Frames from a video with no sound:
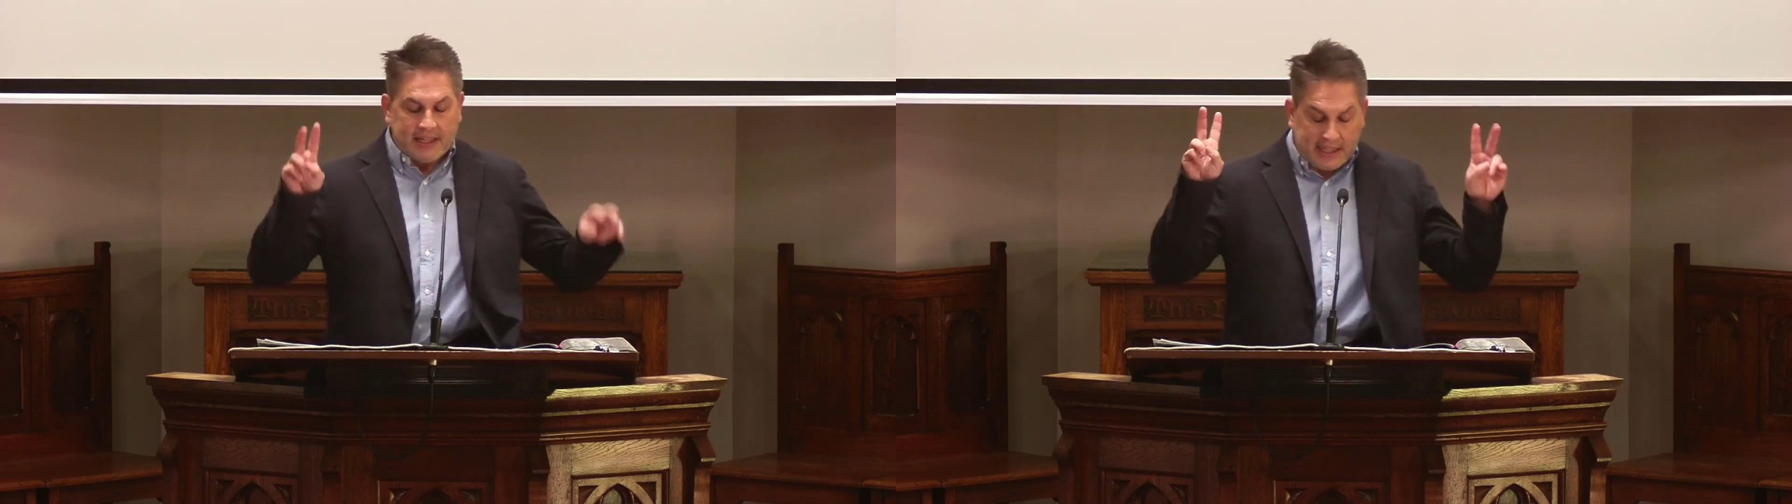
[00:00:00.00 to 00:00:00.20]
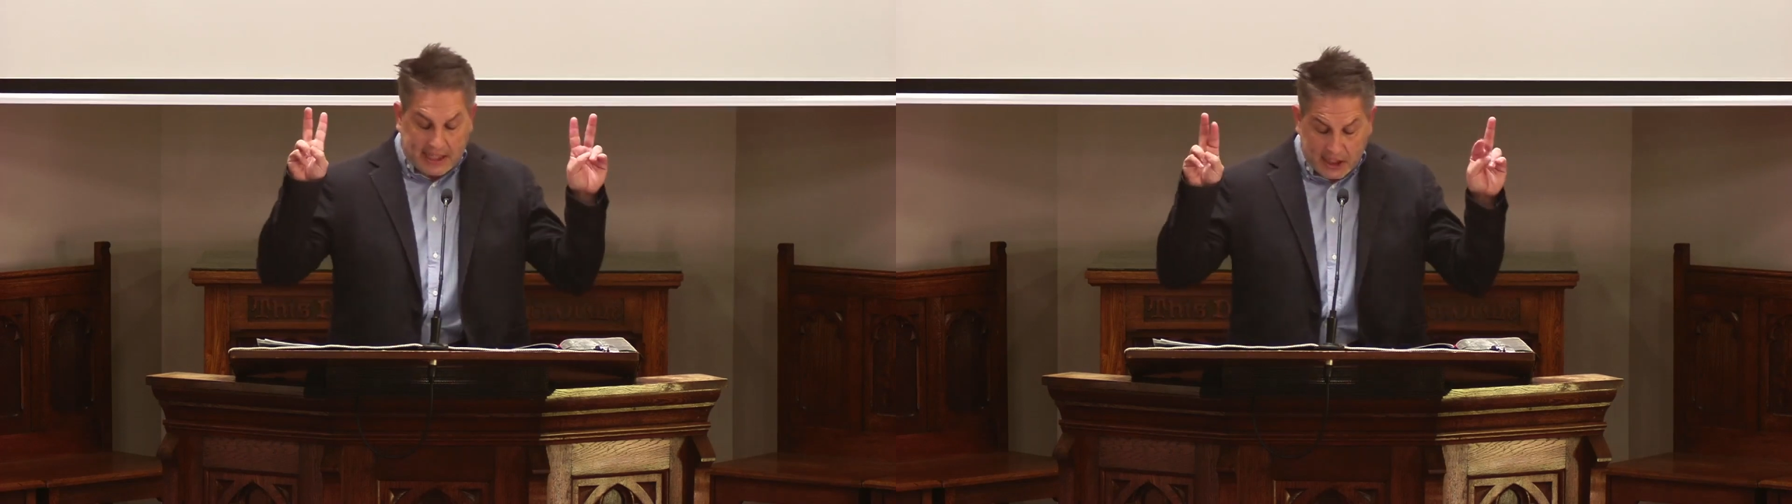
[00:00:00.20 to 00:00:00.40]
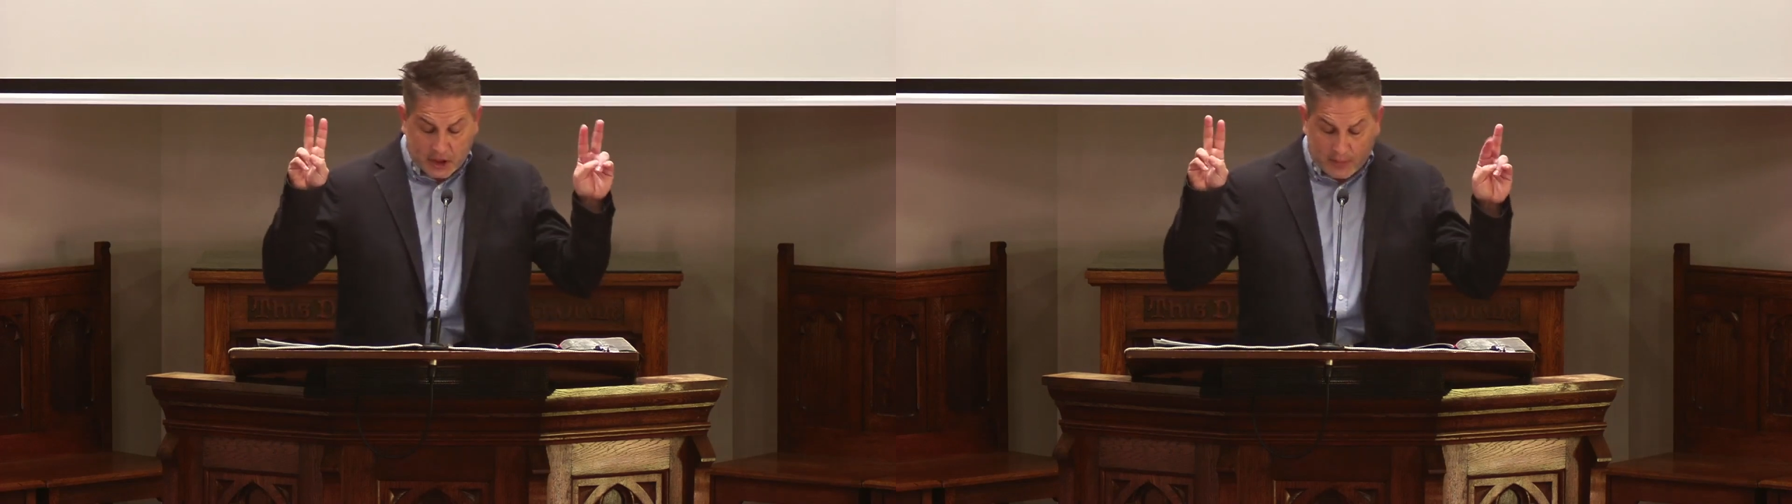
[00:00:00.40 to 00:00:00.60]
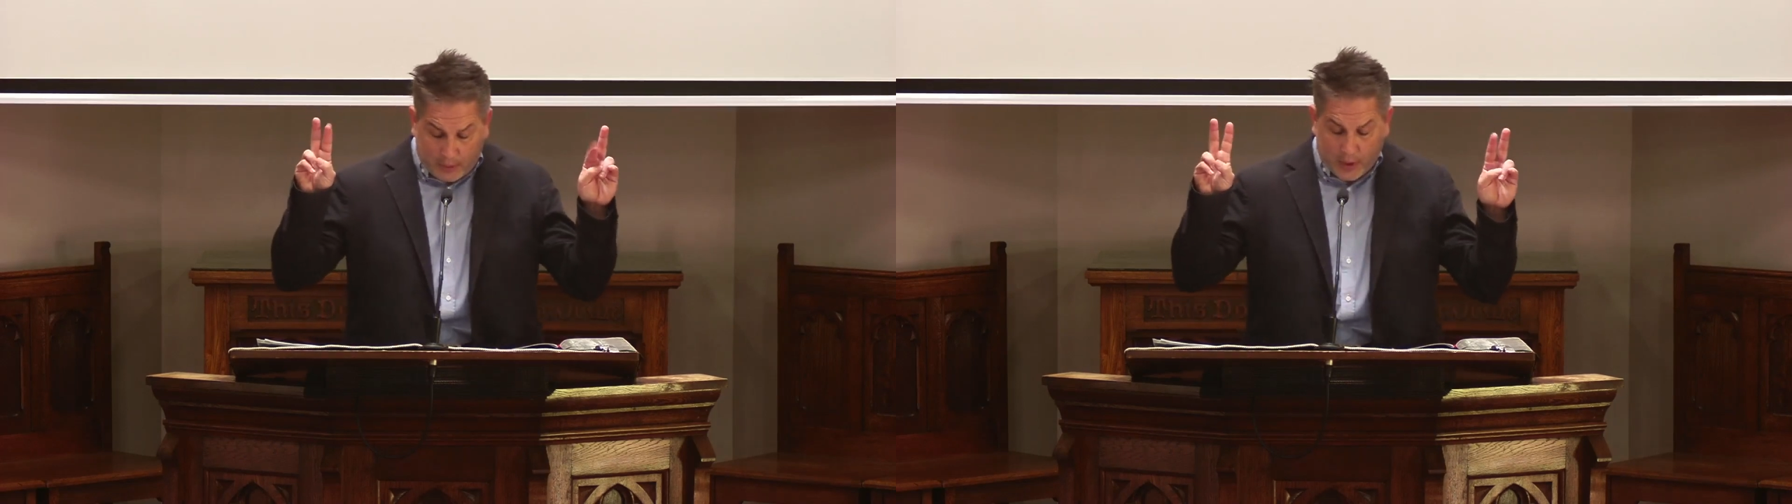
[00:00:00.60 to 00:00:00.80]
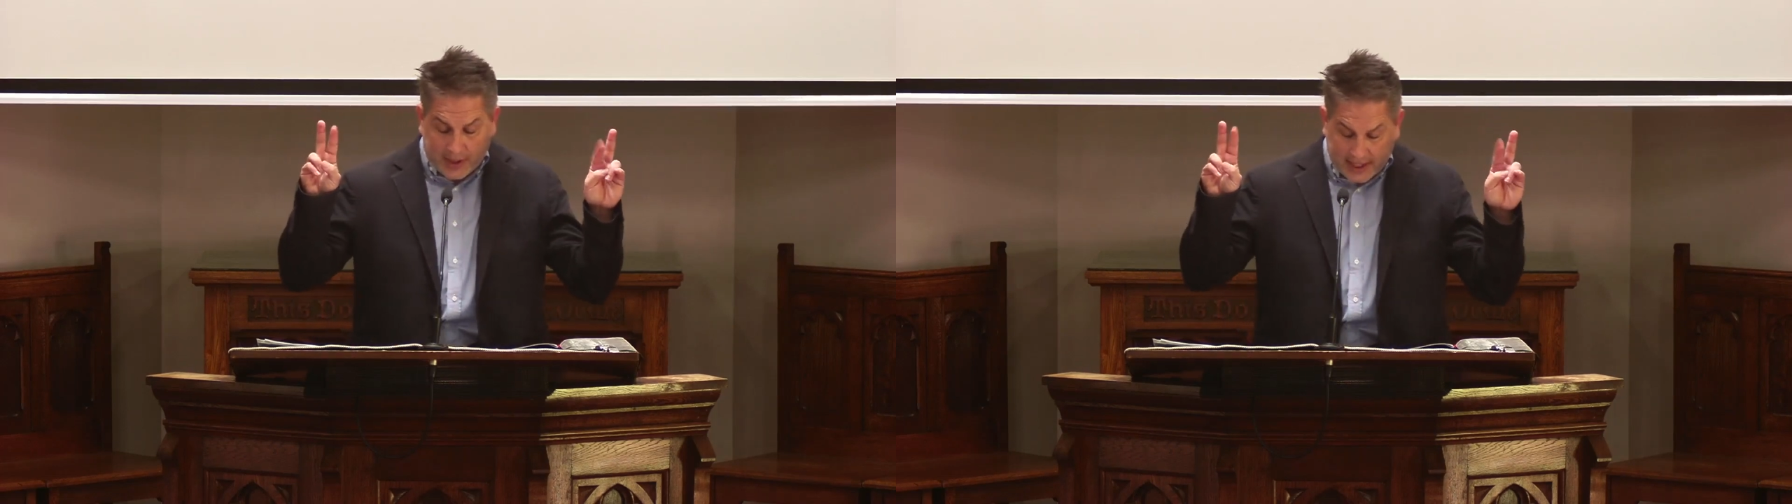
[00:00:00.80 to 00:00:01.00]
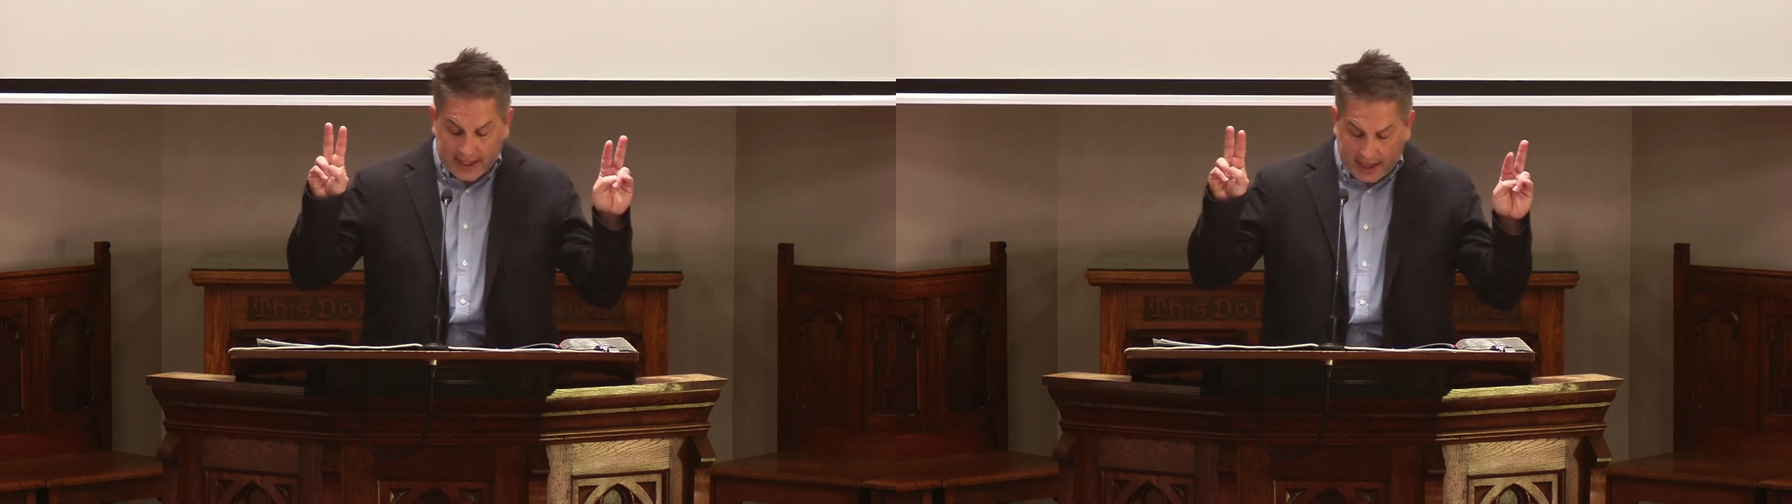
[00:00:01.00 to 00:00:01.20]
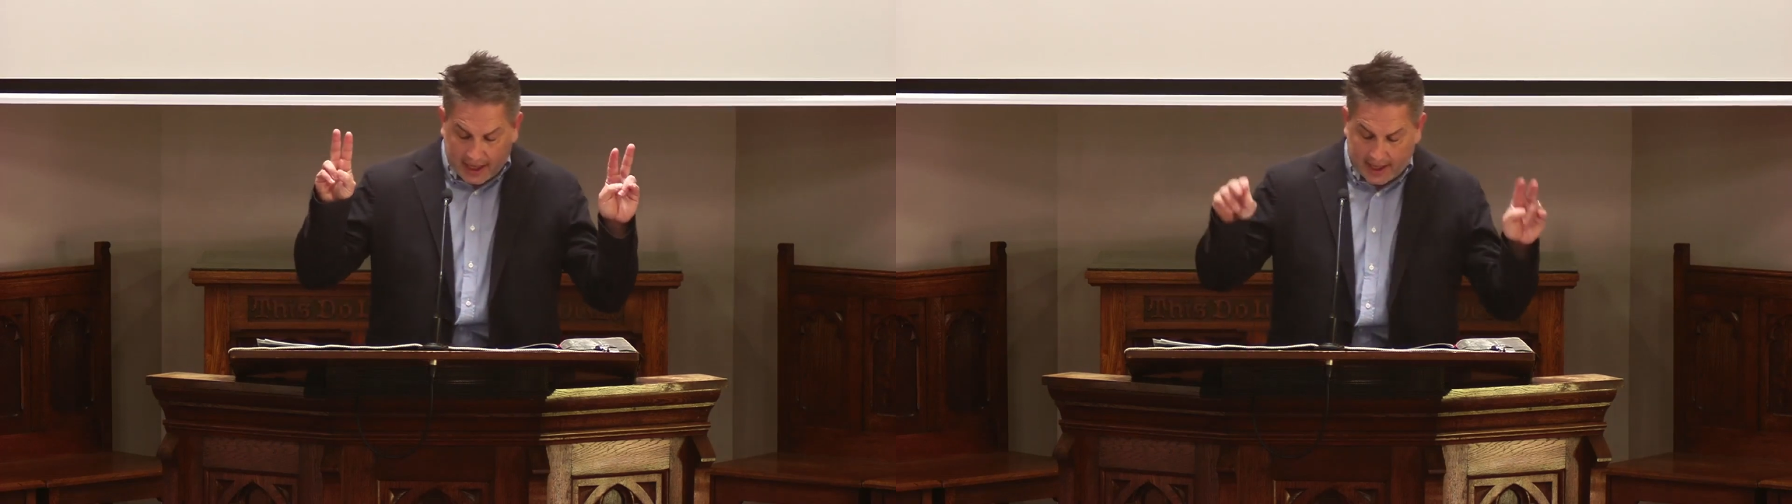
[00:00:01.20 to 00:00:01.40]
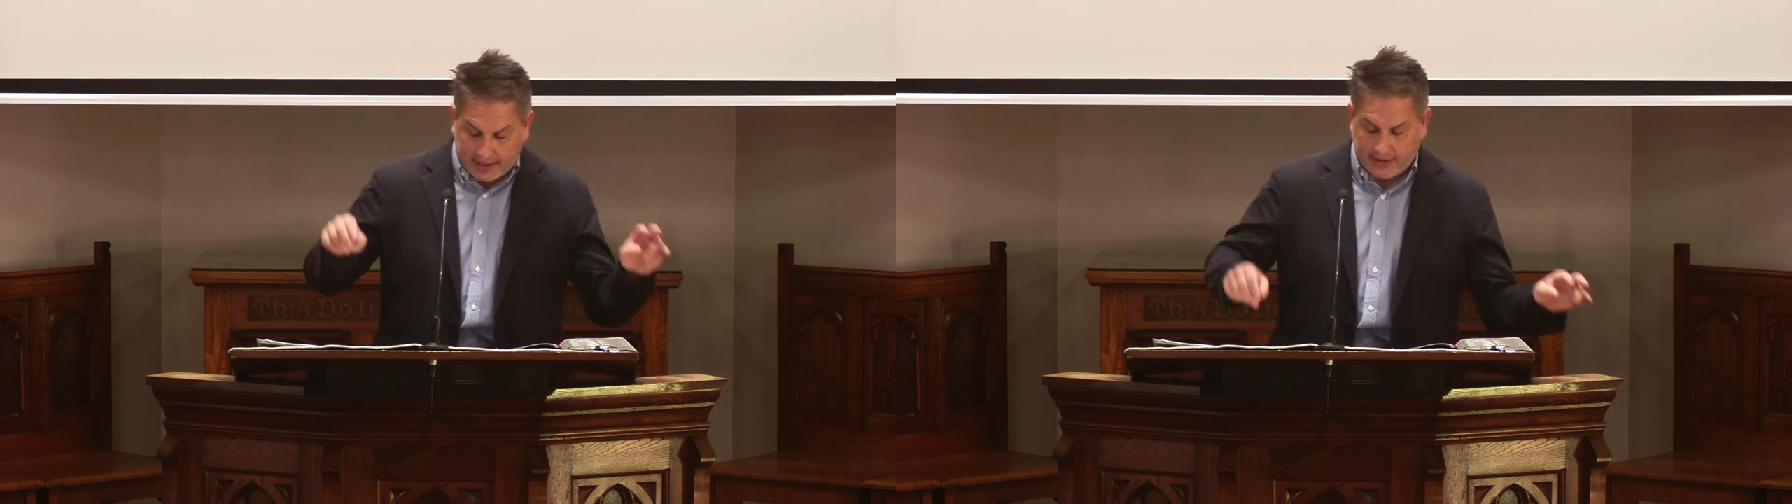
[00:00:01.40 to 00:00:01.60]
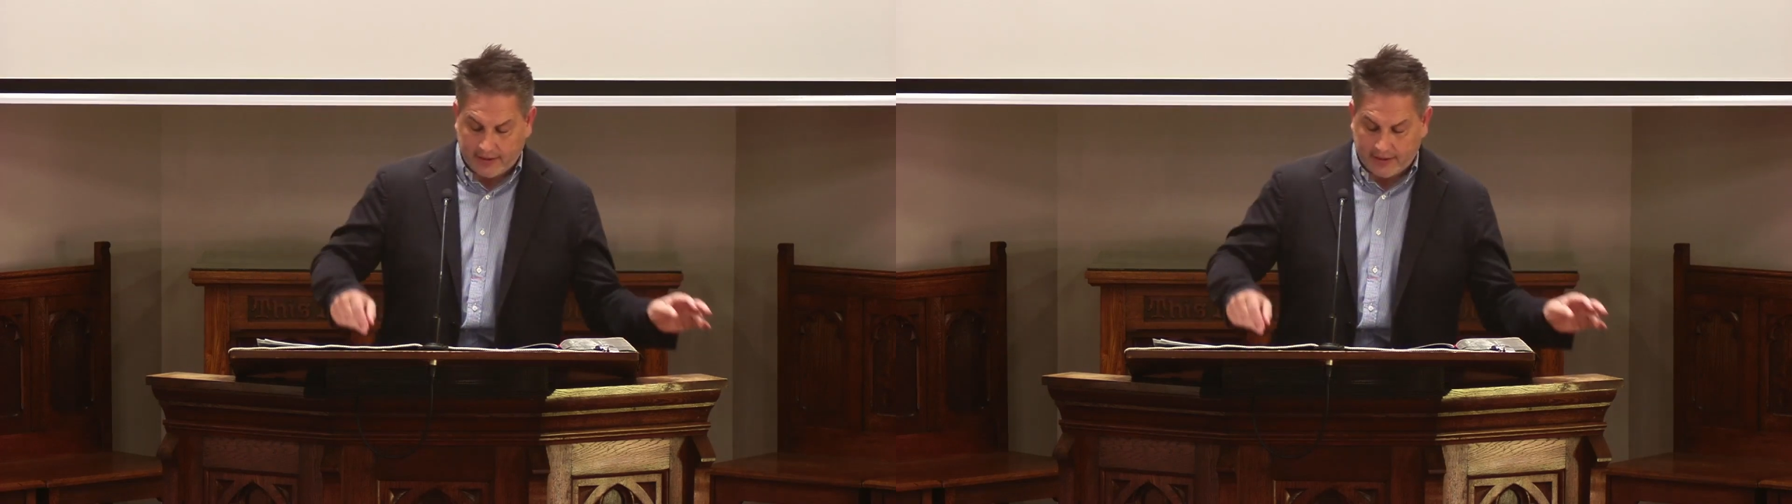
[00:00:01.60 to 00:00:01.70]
disappointing God